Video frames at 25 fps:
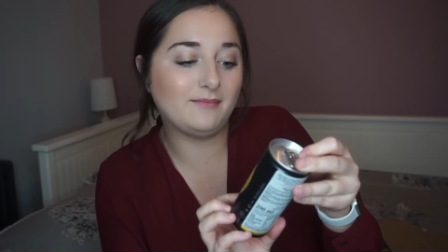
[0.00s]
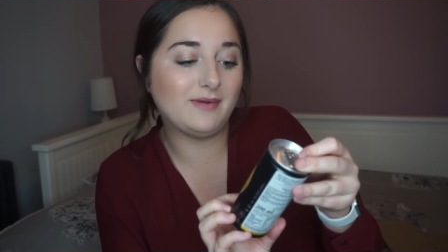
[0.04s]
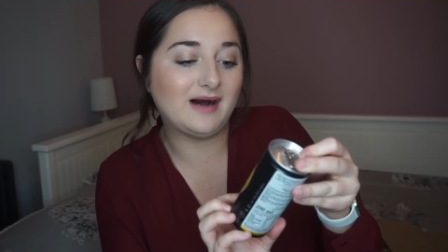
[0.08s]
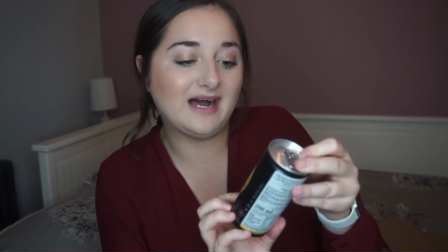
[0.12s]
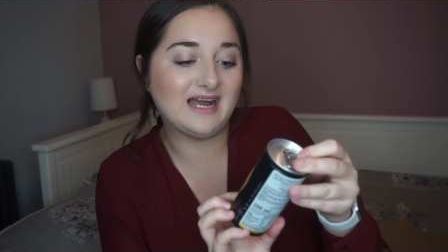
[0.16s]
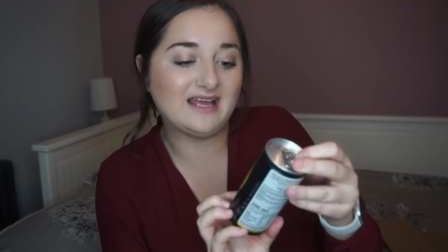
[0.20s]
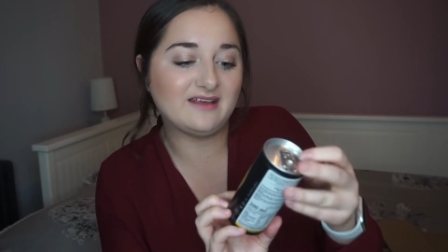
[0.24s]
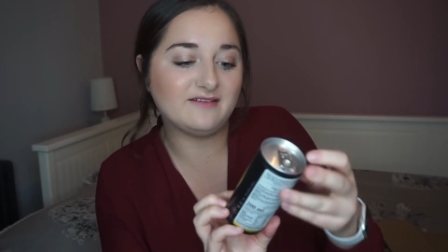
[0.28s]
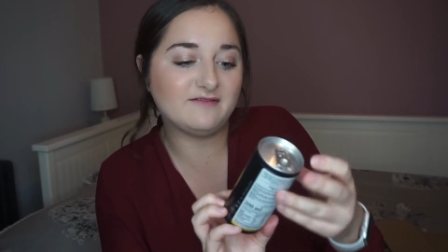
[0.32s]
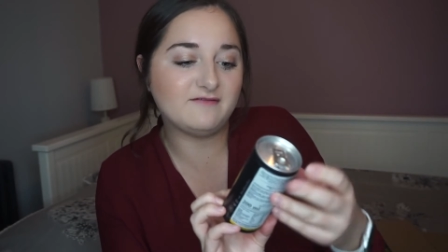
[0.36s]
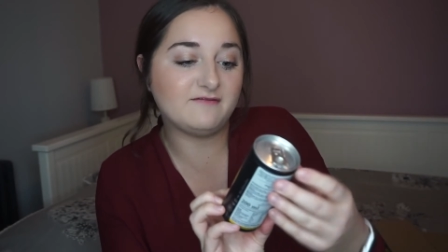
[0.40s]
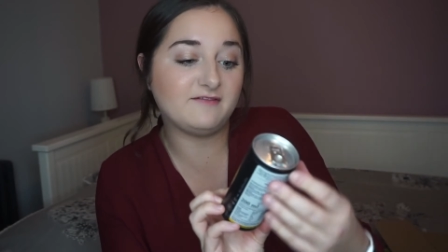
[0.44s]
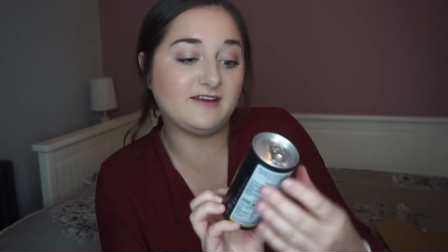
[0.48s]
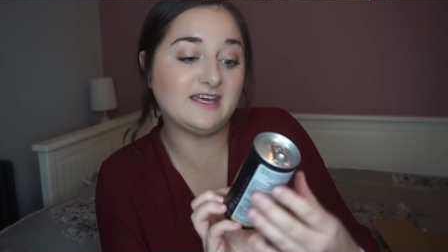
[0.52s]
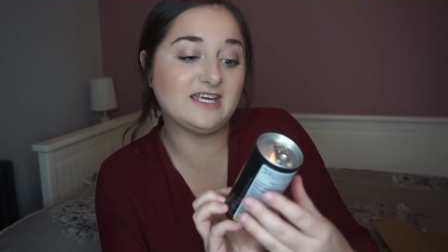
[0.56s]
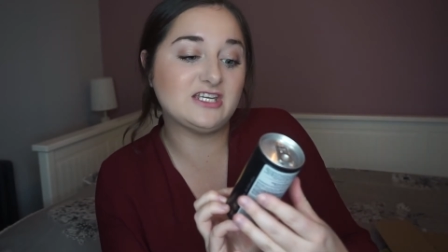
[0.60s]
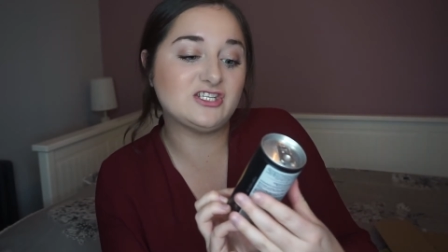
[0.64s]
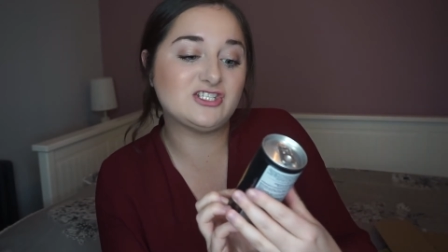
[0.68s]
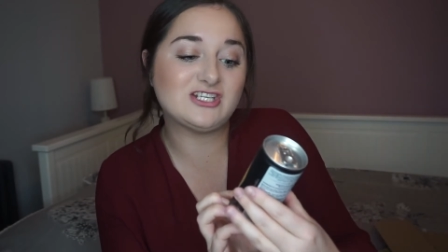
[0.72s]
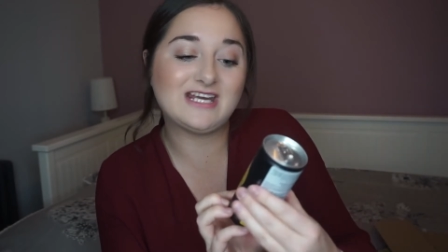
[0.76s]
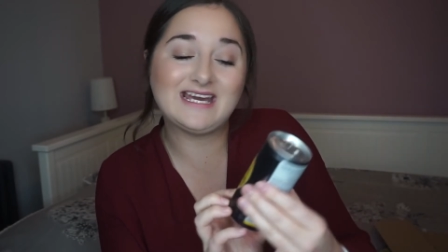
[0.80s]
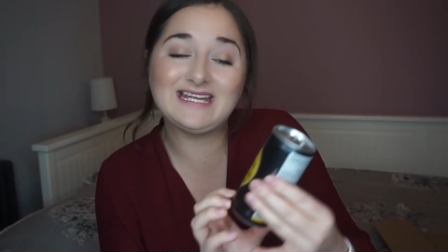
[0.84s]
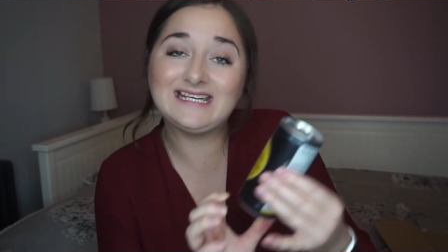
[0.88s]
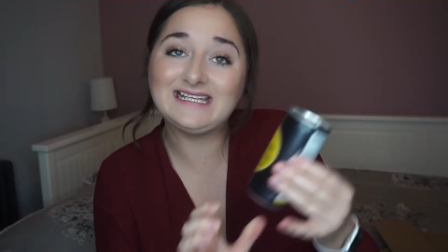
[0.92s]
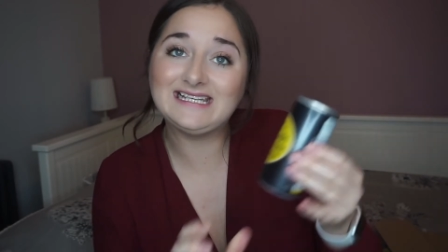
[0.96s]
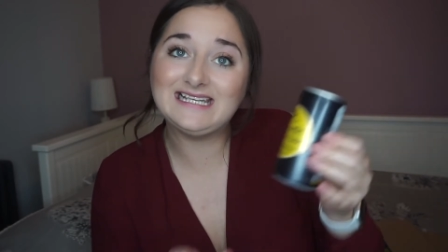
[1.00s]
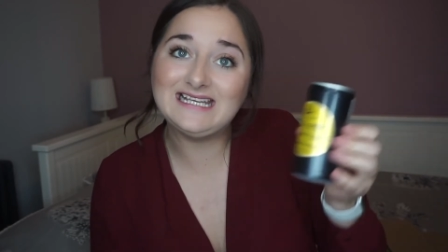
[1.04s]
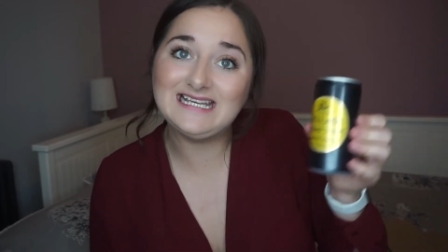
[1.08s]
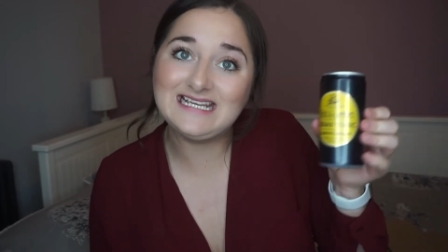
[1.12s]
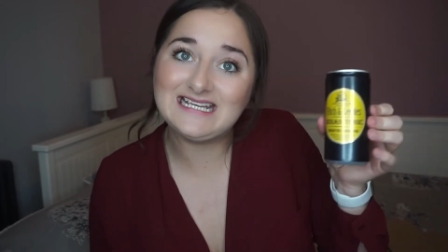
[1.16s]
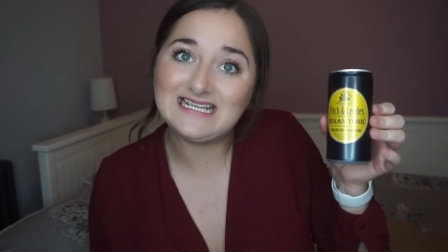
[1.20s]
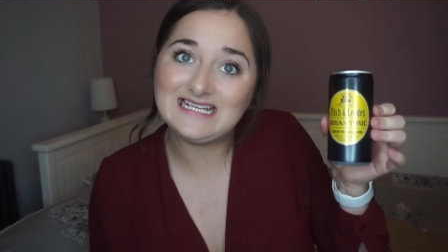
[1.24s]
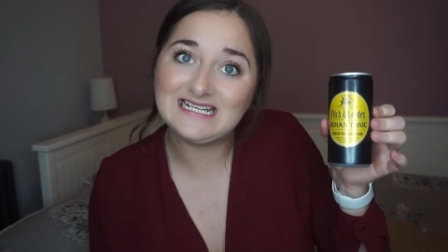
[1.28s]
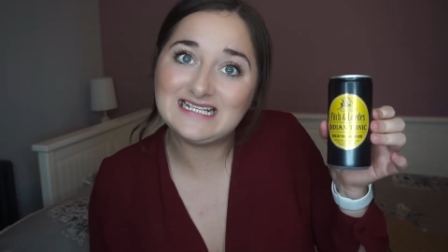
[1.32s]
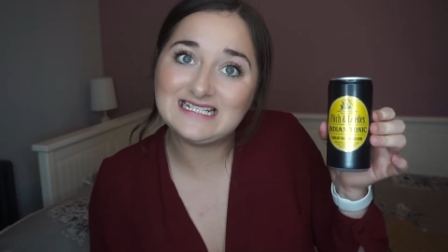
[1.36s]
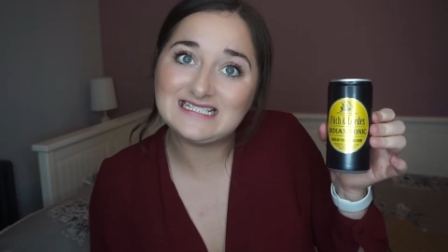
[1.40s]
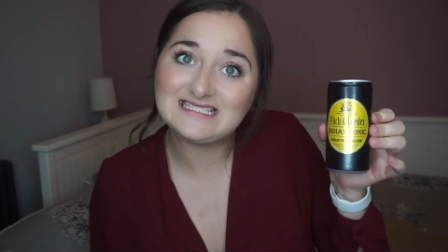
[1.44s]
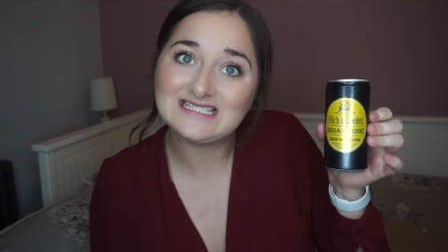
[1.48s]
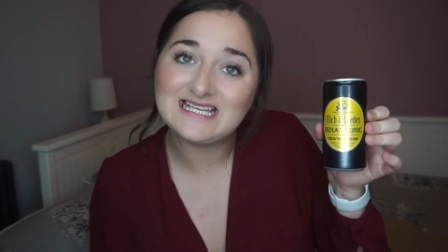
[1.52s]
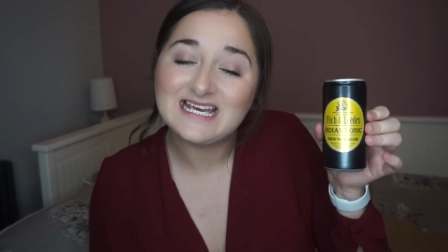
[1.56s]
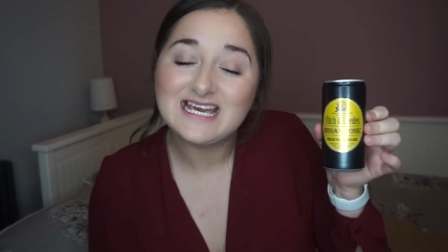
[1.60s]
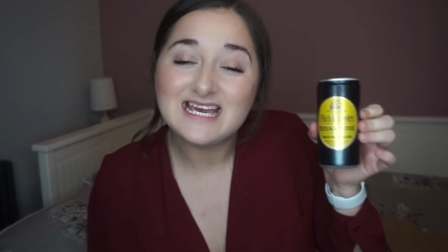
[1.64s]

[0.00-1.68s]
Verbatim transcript: by Fitch and Leedes.